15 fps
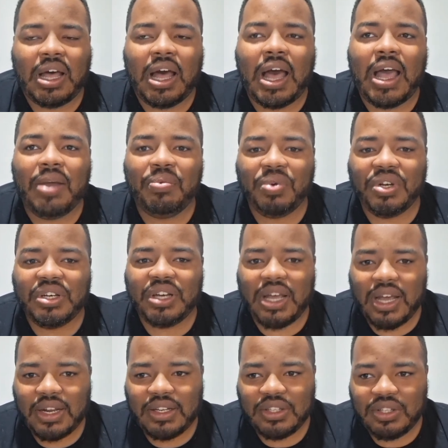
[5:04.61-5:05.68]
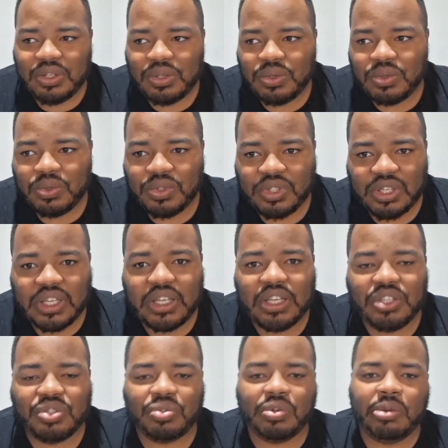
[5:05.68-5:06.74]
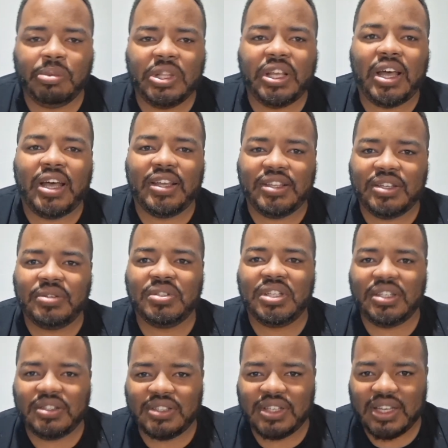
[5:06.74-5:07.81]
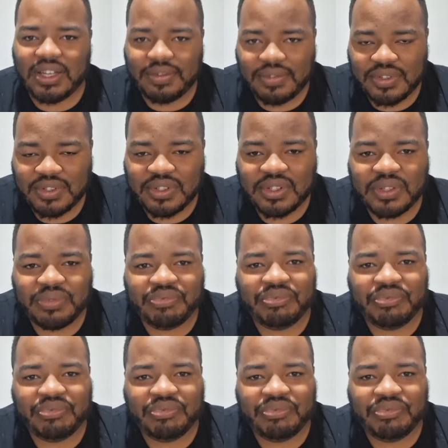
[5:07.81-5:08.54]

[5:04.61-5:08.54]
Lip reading: I would not use extremely high yield ETFs